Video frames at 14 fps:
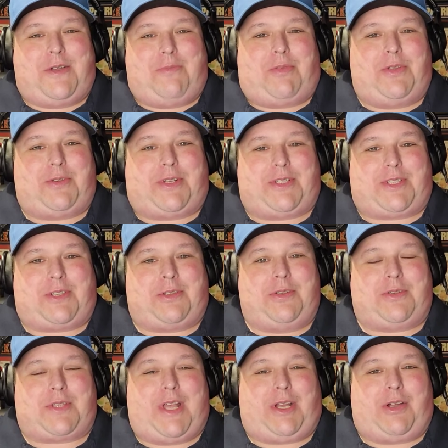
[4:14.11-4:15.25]
but you can still
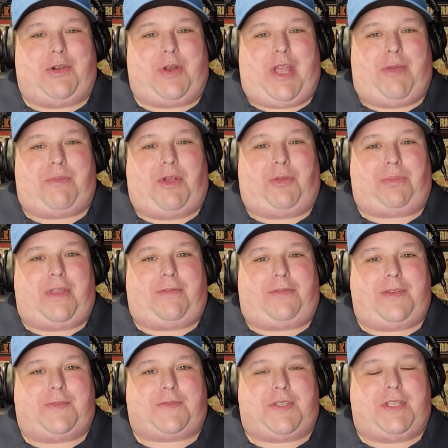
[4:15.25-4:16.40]
use that code
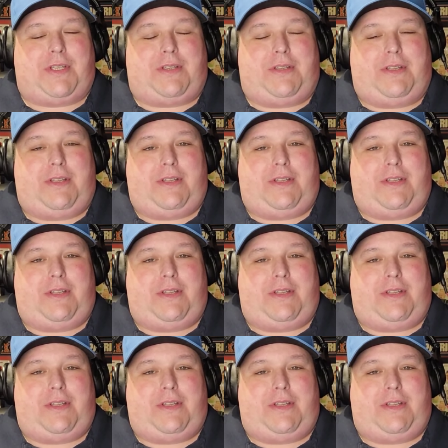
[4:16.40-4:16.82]
MLB50.